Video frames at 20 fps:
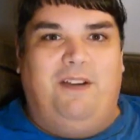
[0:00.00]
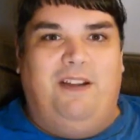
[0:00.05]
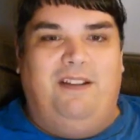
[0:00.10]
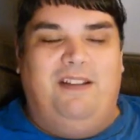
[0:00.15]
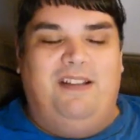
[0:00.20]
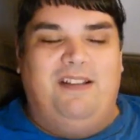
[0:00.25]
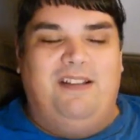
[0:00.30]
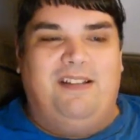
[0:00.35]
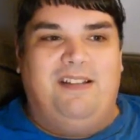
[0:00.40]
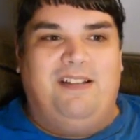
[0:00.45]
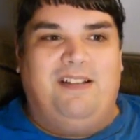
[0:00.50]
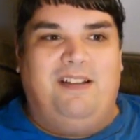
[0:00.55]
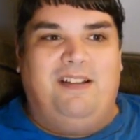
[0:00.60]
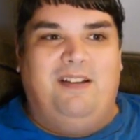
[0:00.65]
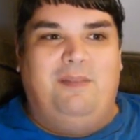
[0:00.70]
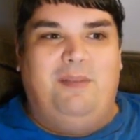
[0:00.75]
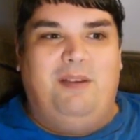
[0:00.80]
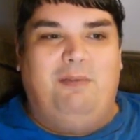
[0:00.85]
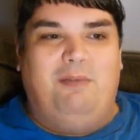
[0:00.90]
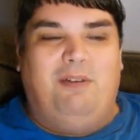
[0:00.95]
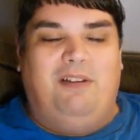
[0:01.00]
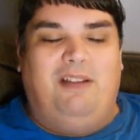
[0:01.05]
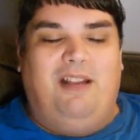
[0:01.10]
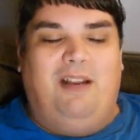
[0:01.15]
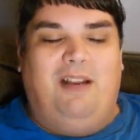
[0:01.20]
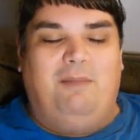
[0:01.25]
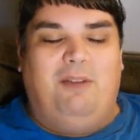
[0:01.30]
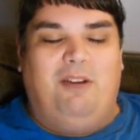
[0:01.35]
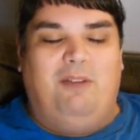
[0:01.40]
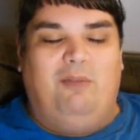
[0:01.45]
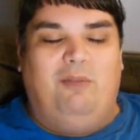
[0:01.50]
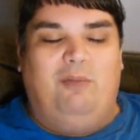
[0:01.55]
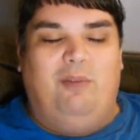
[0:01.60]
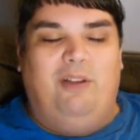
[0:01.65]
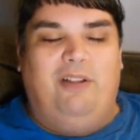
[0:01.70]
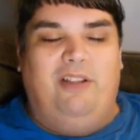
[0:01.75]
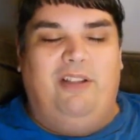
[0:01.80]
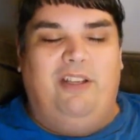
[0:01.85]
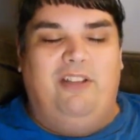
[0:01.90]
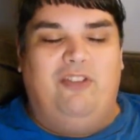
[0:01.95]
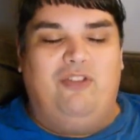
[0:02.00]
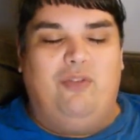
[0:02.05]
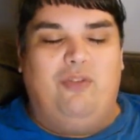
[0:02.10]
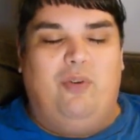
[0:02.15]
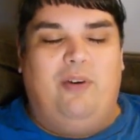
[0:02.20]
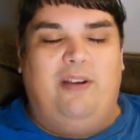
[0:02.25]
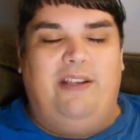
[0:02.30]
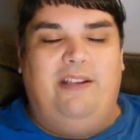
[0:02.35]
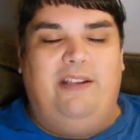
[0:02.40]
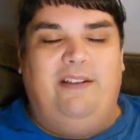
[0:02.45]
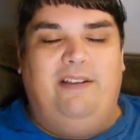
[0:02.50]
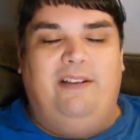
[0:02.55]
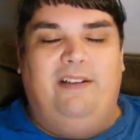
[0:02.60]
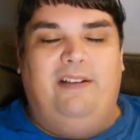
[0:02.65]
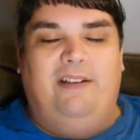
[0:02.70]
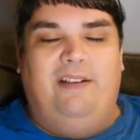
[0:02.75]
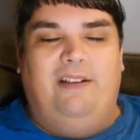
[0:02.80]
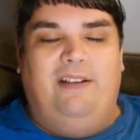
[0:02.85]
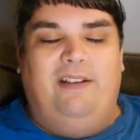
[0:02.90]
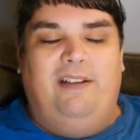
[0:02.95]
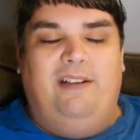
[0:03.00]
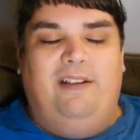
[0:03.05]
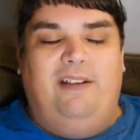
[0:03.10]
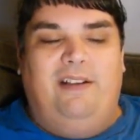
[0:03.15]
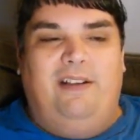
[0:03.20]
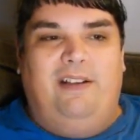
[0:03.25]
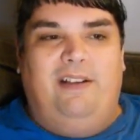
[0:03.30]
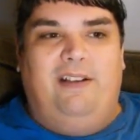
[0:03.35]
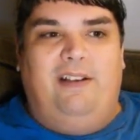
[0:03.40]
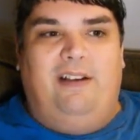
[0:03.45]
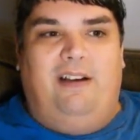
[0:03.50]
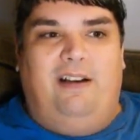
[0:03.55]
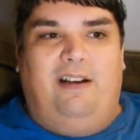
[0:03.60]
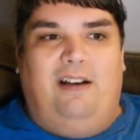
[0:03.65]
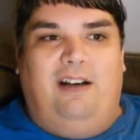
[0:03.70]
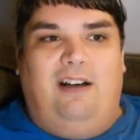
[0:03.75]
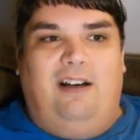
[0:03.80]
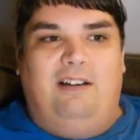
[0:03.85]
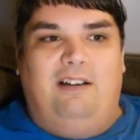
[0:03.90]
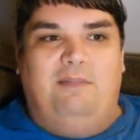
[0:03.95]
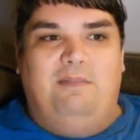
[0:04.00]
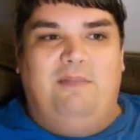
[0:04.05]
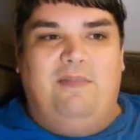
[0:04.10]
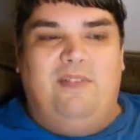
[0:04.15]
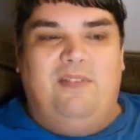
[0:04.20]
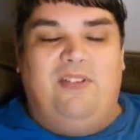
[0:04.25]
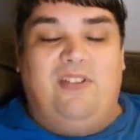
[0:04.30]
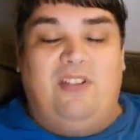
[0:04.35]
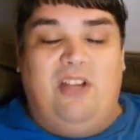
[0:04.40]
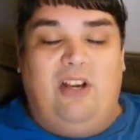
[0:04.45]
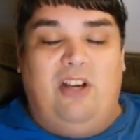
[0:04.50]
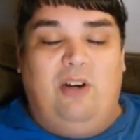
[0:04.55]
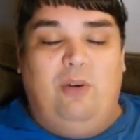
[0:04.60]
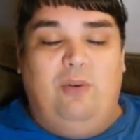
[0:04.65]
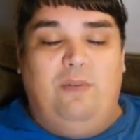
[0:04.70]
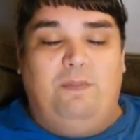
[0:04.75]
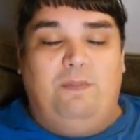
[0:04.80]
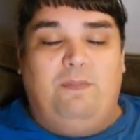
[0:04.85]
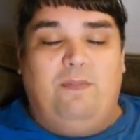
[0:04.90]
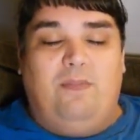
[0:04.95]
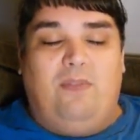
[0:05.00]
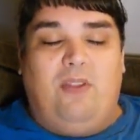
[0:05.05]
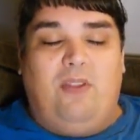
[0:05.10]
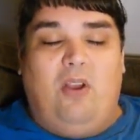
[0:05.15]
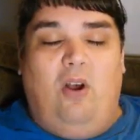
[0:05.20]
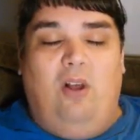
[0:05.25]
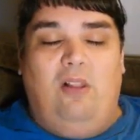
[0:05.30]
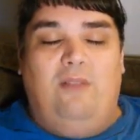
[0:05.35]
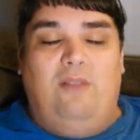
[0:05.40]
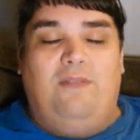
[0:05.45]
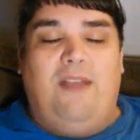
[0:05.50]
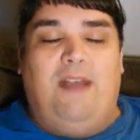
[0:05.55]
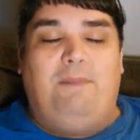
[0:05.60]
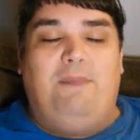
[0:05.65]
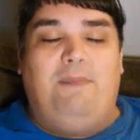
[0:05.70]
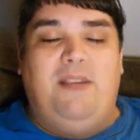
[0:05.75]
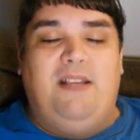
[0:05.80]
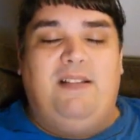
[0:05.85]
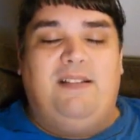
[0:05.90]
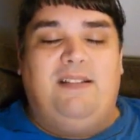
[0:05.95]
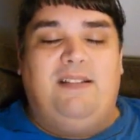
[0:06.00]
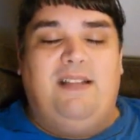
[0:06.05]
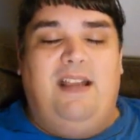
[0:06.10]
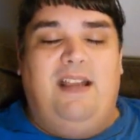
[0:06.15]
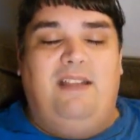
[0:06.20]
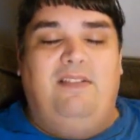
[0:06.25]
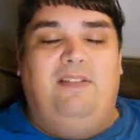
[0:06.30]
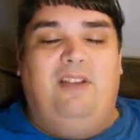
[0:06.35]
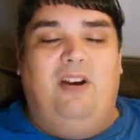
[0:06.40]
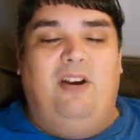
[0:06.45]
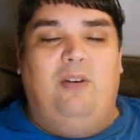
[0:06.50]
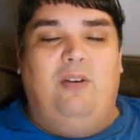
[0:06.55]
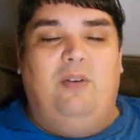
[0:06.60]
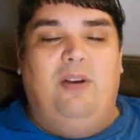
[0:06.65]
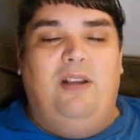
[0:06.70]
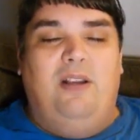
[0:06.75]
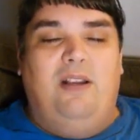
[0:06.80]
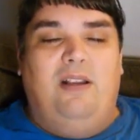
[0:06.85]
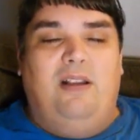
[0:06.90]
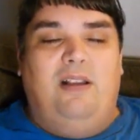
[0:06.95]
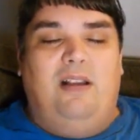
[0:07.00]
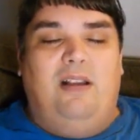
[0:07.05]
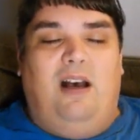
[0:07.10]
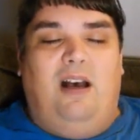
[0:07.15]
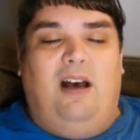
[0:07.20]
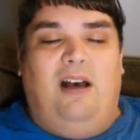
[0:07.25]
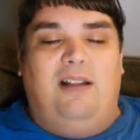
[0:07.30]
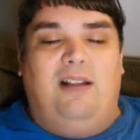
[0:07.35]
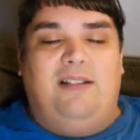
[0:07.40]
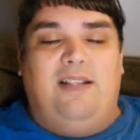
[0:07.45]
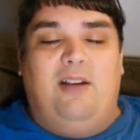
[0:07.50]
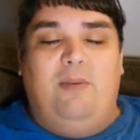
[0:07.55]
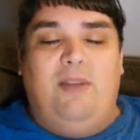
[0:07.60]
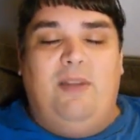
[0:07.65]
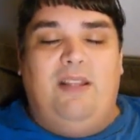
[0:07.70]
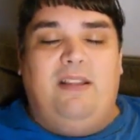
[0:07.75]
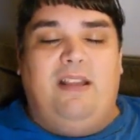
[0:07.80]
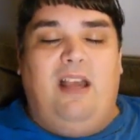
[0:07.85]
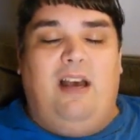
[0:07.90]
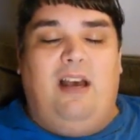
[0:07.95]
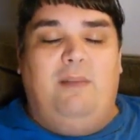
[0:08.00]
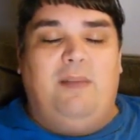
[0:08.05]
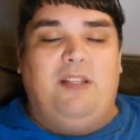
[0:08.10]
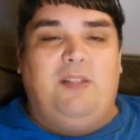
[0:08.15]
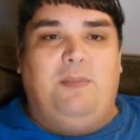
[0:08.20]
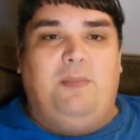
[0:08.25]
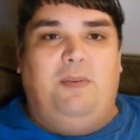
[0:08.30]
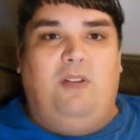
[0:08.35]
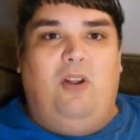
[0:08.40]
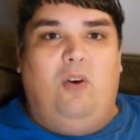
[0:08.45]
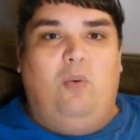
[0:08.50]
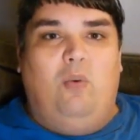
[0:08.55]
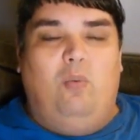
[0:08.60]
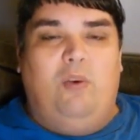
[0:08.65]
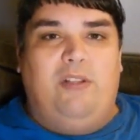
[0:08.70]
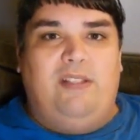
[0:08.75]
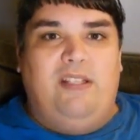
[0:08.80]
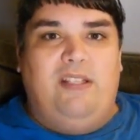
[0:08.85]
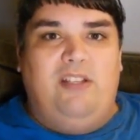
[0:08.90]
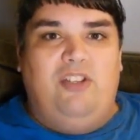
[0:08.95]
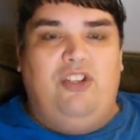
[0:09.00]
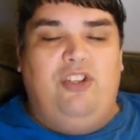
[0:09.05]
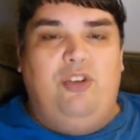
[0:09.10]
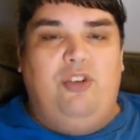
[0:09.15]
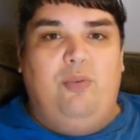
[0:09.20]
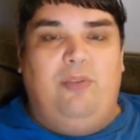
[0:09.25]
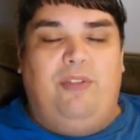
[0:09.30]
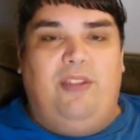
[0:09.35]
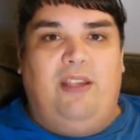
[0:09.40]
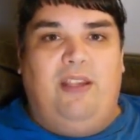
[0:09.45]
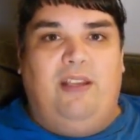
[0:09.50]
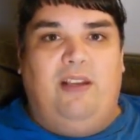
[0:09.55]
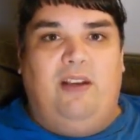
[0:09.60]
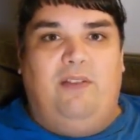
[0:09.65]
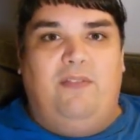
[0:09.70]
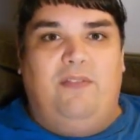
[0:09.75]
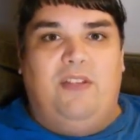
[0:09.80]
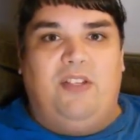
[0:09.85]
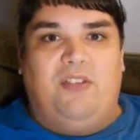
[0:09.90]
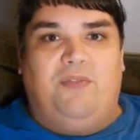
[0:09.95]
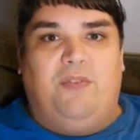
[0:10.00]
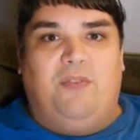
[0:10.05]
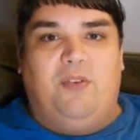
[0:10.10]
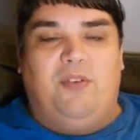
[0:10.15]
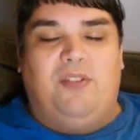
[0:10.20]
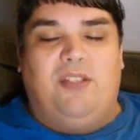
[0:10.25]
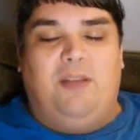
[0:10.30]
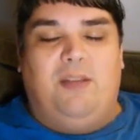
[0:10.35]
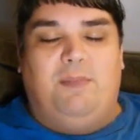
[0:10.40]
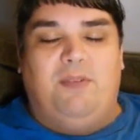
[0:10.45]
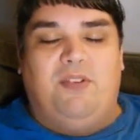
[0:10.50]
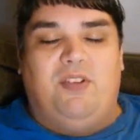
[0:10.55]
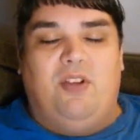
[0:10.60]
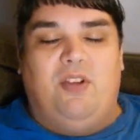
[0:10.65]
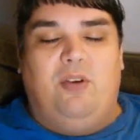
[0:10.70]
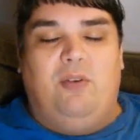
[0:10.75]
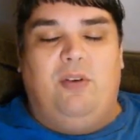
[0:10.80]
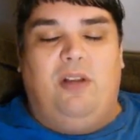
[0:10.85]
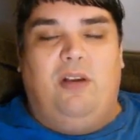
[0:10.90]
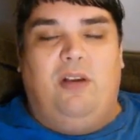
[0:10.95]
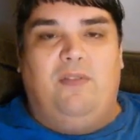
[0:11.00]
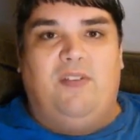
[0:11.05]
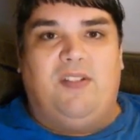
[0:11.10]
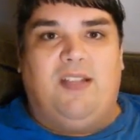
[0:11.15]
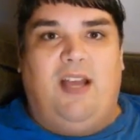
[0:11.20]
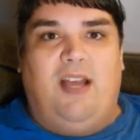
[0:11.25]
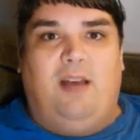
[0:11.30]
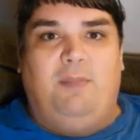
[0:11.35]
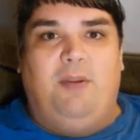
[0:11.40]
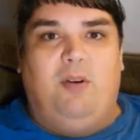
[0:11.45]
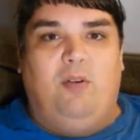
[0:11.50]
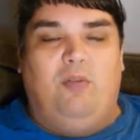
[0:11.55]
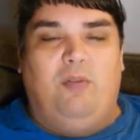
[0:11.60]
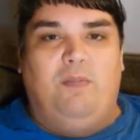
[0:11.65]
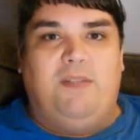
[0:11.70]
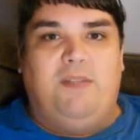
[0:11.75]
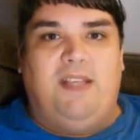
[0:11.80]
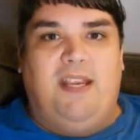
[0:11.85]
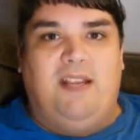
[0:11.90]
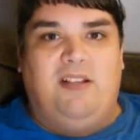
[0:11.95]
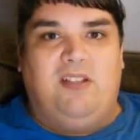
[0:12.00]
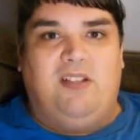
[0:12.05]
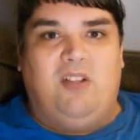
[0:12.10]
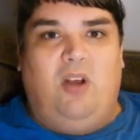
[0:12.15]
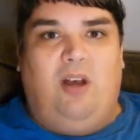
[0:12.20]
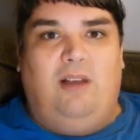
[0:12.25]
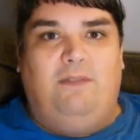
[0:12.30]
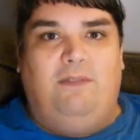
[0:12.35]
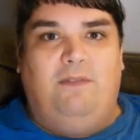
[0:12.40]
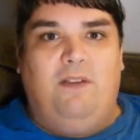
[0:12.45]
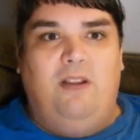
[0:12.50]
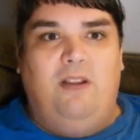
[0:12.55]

This is going to be one that I'm going to really enjoy. Um, so, all of that being said, though, uh, tell me in the comments below what did you think of this first episode of Scott Pilgrim Takes Off?